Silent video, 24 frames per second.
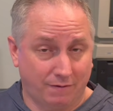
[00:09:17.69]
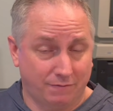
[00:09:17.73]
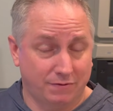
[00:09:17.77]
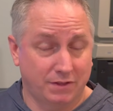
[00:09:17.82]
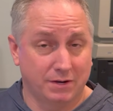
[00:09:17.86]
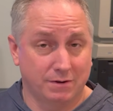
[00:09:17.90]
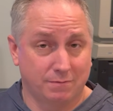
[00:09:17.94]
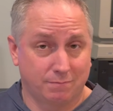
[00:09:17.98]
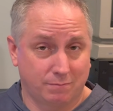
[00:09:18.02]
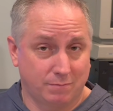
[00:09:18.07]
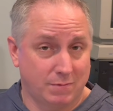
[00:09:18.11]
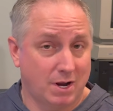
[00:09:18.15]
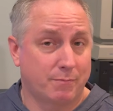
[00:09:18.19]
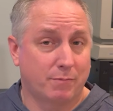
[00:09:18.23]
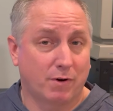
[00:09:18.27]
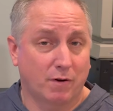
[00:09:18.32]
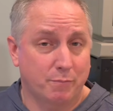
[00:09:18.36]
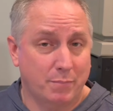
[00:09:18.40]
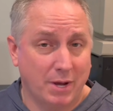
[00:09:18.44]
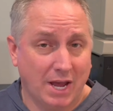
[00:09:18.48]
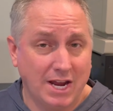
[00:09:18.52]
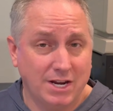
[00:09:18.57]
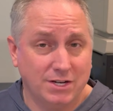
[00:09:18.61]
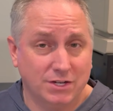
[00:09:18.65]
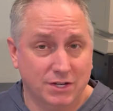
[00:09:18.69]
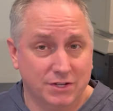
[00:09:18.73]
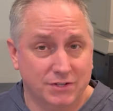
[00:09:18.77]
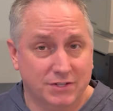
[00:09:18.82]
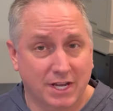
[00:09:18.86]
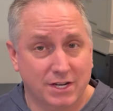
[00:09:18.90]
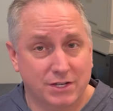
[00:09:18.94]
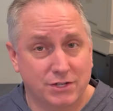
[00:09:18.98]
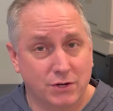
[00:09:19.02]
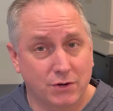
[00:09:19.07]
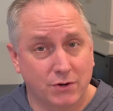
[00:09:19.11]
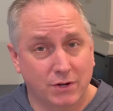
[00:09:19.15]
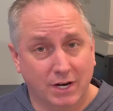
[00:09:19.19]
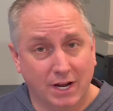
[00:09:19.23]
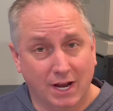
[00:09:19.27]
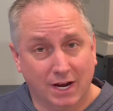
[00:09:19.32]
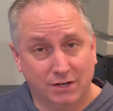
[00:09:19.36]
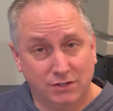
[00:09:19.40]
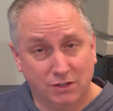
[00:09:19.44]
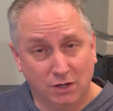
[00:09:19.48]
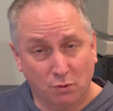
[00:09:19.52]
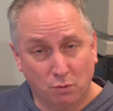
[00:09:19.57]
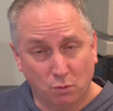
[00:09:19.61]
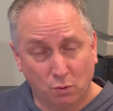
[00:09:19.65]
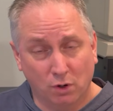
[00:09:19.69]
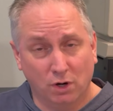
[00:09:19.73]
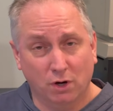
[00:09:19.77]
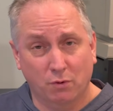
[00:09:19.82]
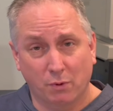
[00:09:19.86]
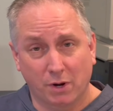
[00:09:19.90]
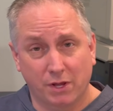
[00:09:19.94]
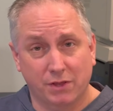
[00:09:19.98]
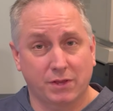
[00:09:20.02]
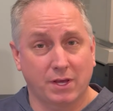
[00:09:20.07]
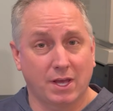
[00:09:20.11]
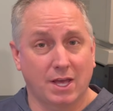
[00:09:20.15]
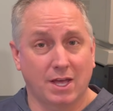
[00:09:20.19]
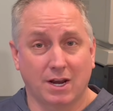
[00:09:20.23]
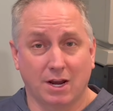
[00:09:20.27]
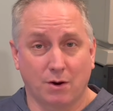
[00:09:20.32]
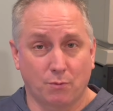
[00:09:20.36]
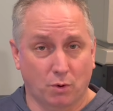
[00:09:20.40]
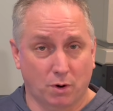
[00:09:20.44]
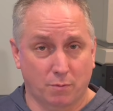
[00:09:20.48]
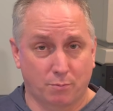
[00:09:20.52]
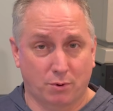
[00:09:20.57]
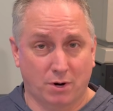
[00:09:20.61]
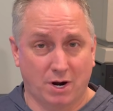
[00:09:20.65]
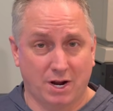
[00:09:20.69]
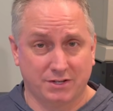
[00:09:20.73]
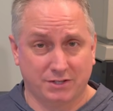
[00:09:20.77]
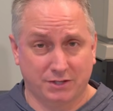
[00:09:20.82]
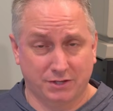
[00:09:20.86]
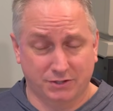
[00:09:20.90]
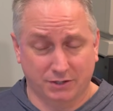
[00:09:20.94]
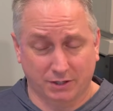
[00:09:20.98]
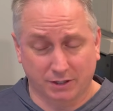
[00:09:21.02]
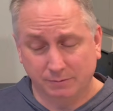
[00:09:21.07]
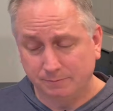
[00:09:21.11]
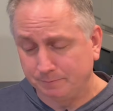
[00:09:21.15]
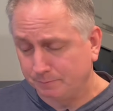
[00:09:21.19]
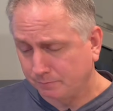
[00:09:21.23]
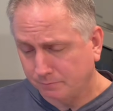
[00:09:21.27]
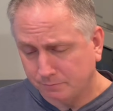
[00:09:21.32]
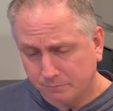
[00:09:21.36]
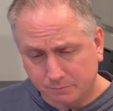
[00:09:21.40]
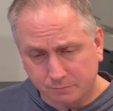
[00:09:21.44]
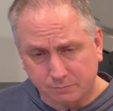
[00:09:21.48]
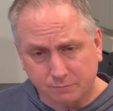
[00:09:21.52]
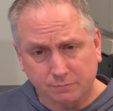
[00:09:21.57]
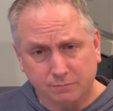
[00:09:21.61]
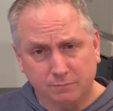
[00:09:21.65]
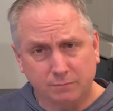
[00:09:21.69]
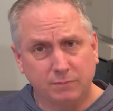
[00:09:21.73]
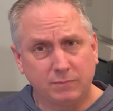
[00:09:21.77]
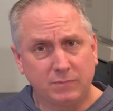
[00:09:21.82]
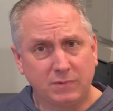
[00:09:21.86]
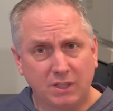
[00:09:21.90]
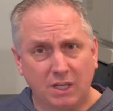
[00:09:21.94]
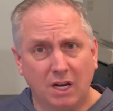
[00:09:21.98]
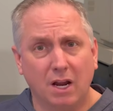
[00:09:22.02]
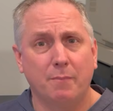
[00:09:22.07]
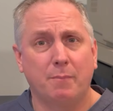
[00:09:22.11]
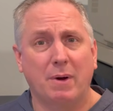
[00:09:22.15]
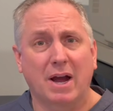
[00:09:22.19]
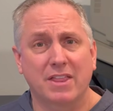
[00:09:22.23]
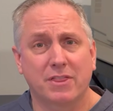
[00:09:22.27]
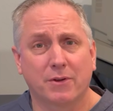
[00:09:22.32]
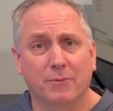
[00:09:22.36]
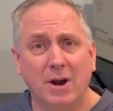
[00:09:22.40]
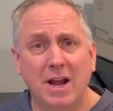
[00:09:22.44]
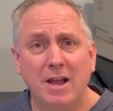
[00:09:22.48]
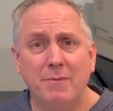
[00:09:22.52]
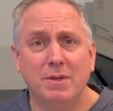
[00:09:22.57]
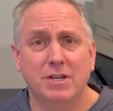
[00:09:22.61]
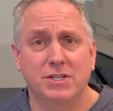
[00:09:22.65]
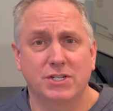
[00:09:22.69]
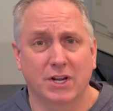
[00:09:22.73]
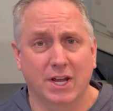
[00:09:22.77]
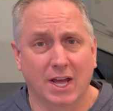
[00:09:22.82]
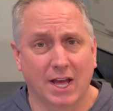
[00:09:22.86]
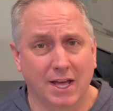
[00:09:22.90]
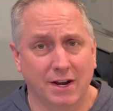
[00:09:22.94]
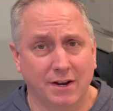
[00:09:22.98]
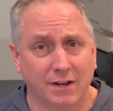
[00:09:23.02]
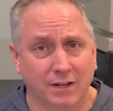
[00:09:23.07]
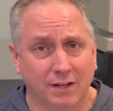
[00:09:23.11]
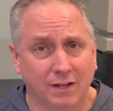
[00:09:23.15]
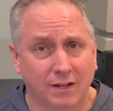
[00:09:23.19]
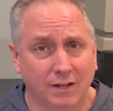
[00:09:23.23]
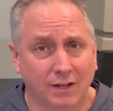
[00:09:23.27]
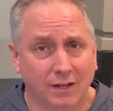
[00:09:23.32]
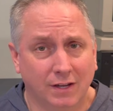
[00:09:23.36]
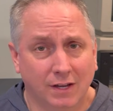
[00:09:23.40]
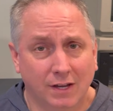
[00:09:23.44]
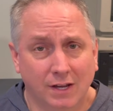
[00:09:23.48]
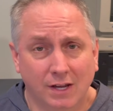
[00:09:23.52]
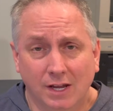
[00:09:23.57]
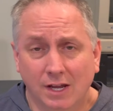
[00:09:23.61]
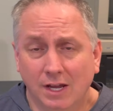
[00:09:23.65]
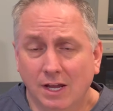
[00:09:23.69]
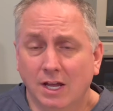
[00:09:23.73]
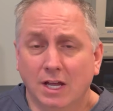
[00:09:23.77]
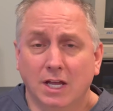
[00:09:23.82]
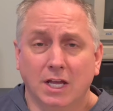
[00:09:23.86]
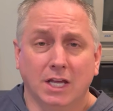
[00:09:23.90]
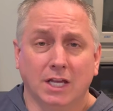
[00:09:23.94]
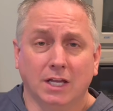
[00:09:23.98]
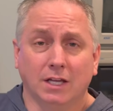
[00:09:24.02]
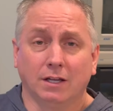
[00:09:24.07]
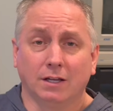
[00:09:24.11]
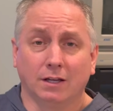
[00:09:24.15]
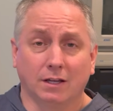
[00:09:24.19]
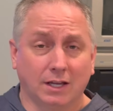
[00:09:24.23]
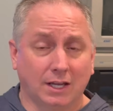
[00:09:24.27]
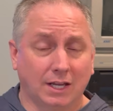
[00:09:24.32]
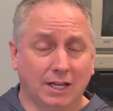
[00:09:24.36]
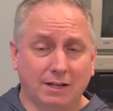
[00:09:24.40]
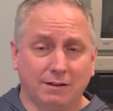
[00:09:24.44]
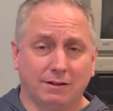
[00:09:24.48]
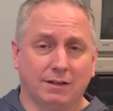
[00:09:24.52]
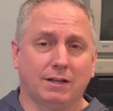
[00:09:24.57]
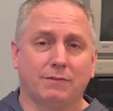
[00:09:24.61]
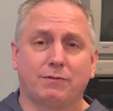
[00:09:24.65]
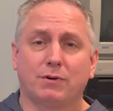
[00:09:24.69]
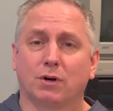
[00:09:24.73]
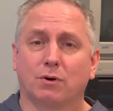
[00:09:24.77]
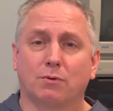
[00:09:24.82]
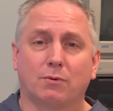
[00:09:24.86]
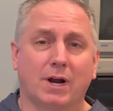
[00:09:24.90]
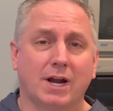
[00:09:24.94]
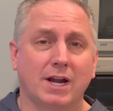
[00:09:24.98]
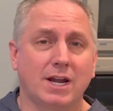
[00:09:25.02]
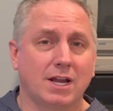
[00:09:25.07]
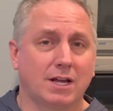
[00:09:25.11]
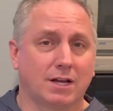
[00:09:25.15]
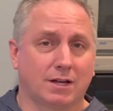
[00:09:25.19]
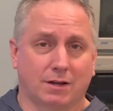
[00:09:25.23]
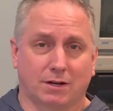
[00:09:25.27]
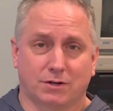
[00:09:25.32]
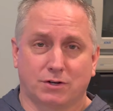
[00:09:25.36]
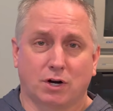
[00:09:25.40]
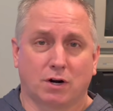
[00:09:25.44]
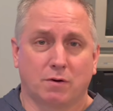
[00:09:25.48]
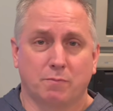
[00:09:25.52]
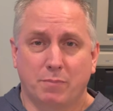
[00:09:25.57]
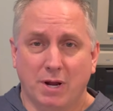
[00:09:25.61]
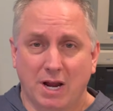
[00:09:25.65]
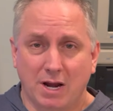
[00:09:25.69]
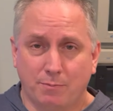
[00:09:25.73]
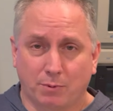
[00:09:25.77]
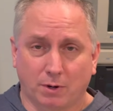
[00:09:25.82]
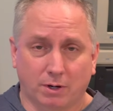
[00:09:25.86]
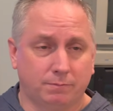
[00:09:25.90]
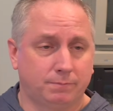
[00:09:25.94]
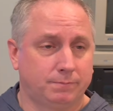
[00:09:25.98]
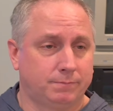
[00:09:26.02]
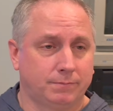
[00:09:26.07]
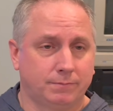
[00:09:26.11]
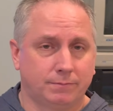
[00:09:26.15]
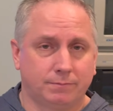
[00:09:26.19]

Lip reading: the number of pages that you could actually work with in a word processor by the RAM that you had. If you're writing a term paper,